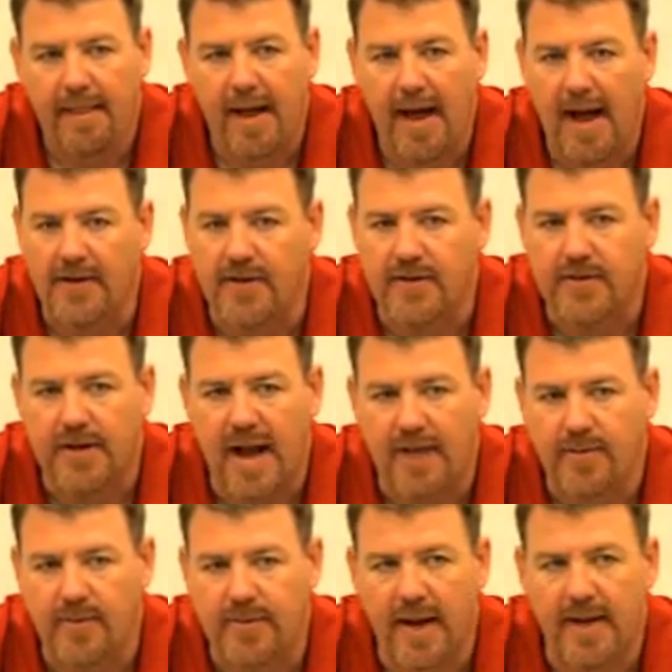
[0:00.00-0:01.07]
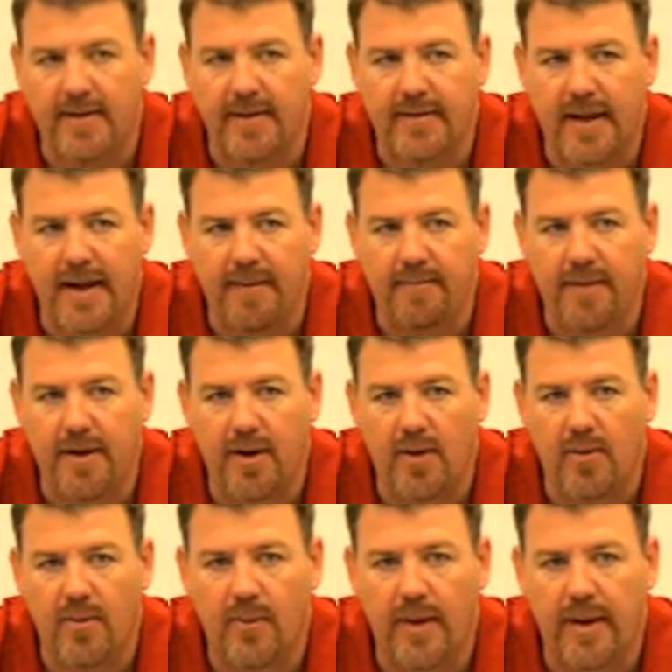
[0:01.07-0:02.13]
I just got through telling the team, you
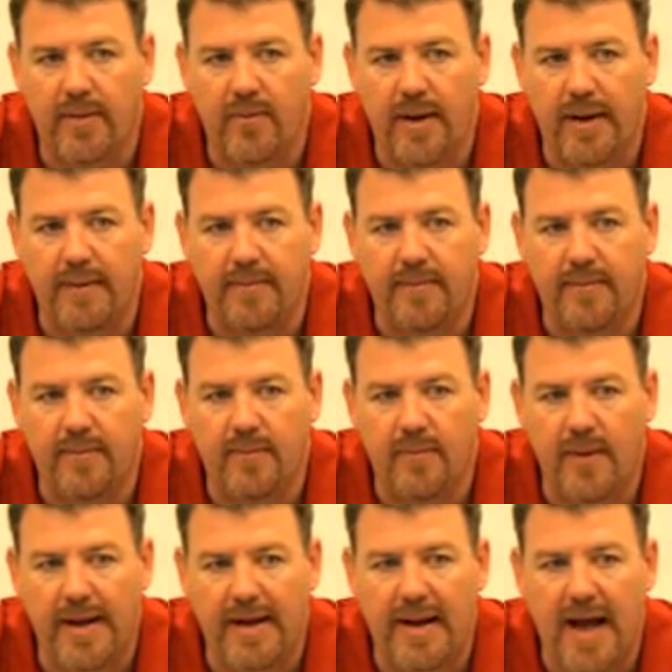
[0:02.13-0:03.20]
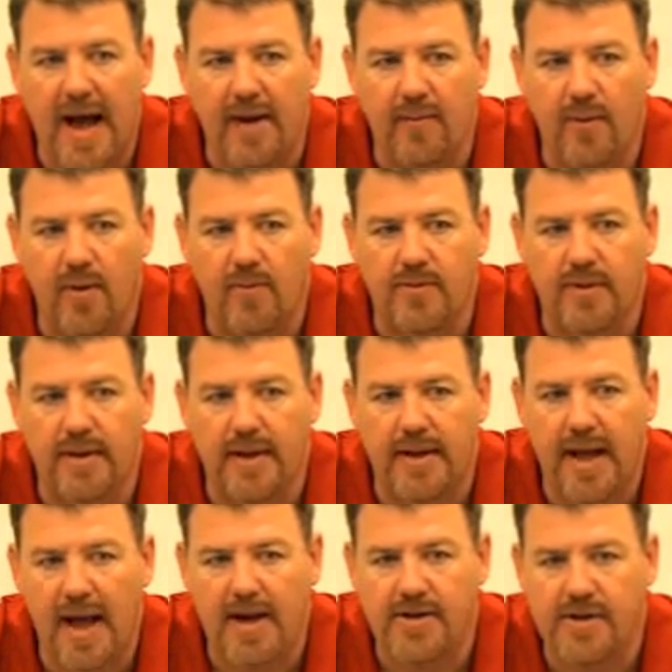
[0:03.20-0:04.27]
know, we kind of rose to the
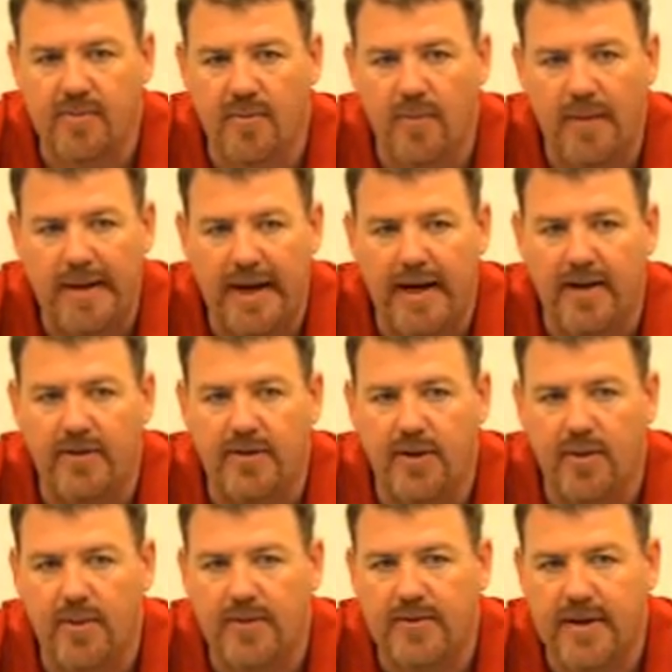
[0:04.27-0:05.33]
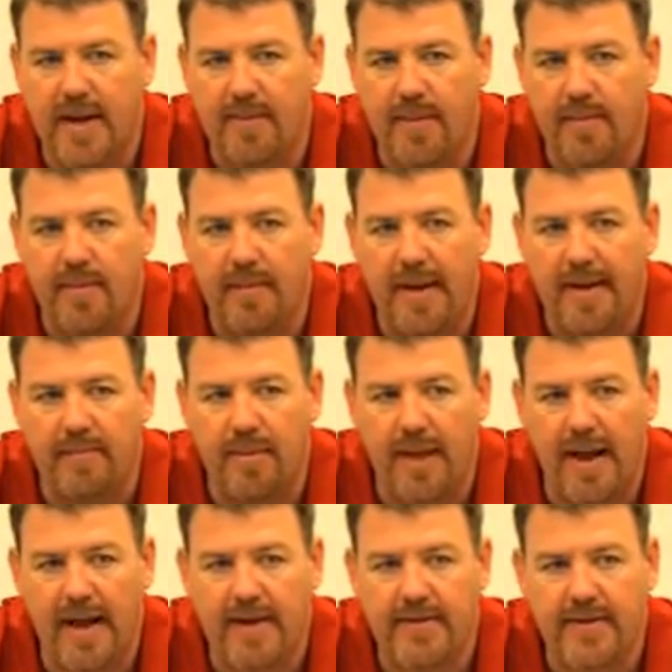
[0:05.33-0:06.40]
occasion when we needed to and step up and make
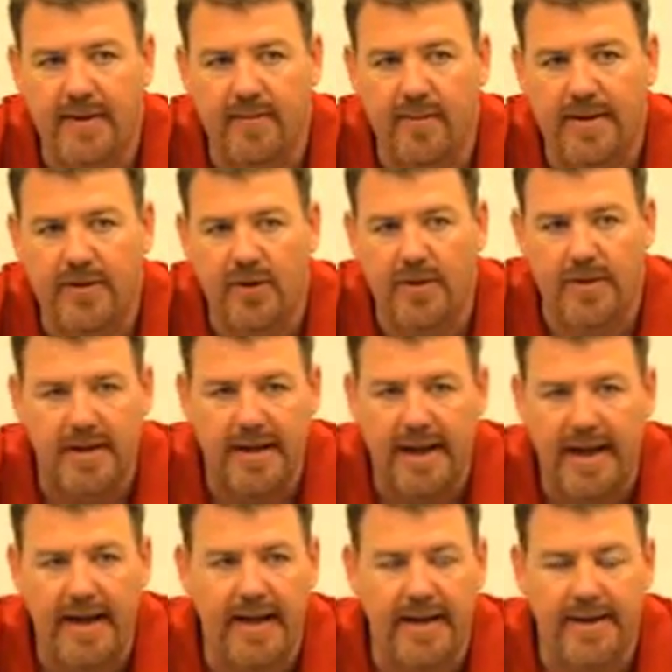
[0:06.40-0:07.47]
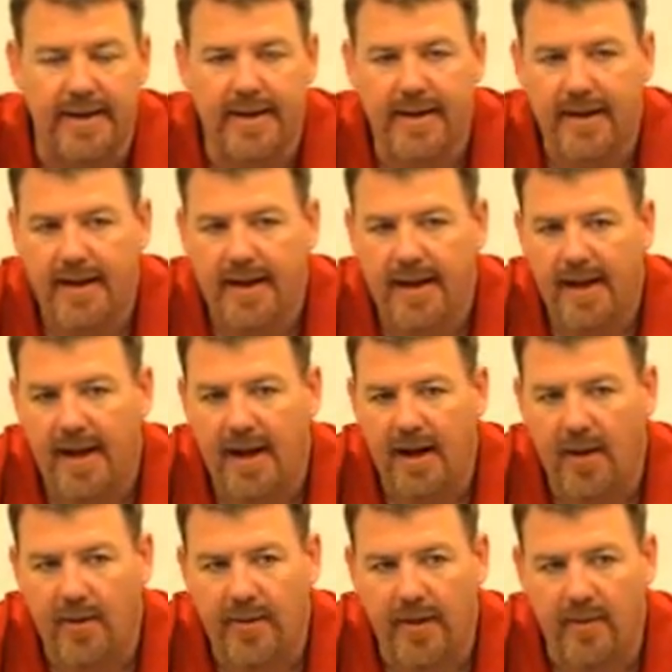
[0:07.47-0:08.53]
plays. And we took the lead. And, you
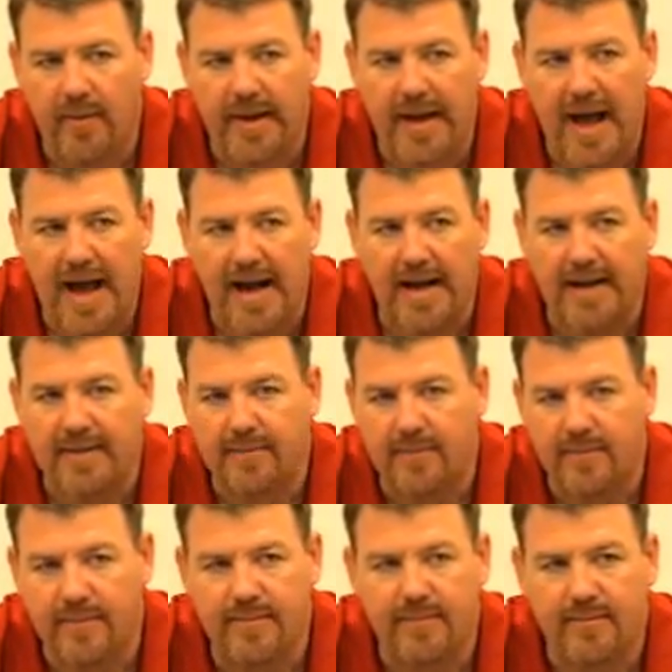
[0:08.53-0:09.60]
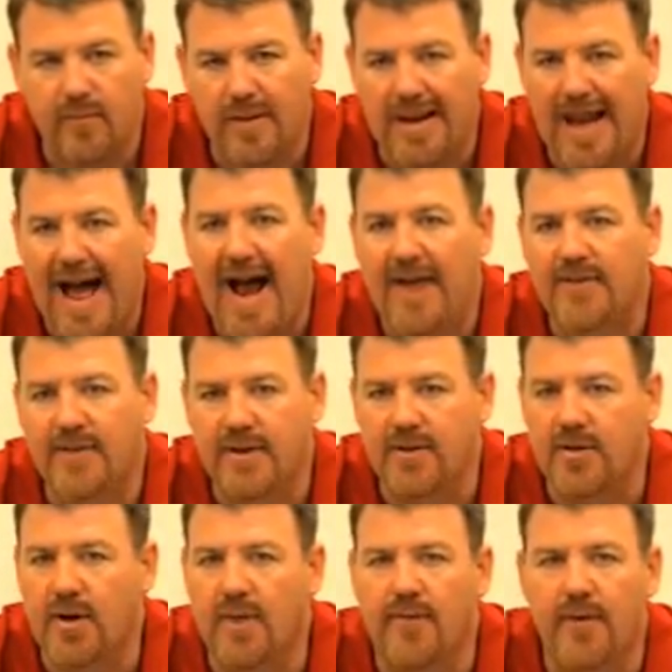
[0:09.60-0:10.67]
know, and then we kind of relaxed and
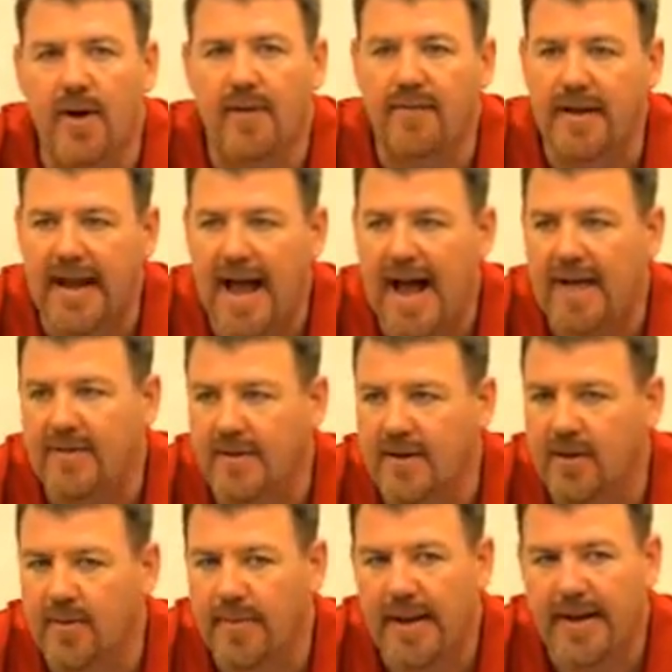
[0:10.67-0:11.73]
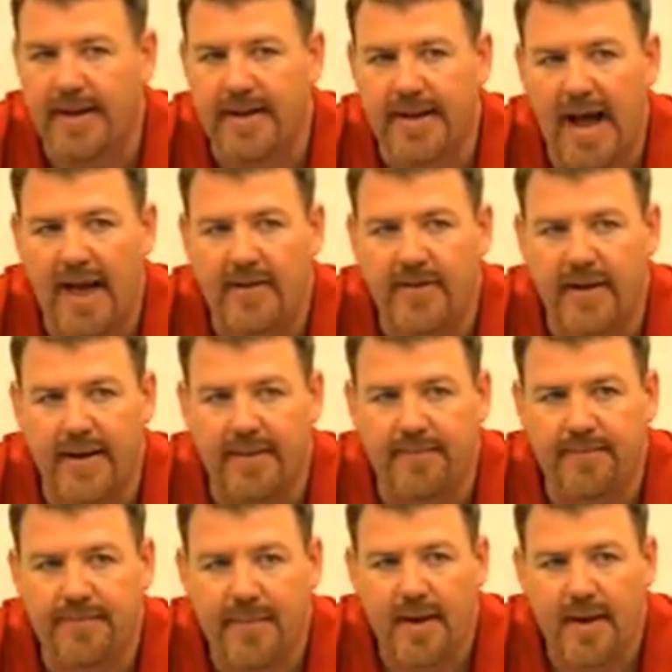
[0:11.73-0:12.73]
took our foot off the gas a little bit. And that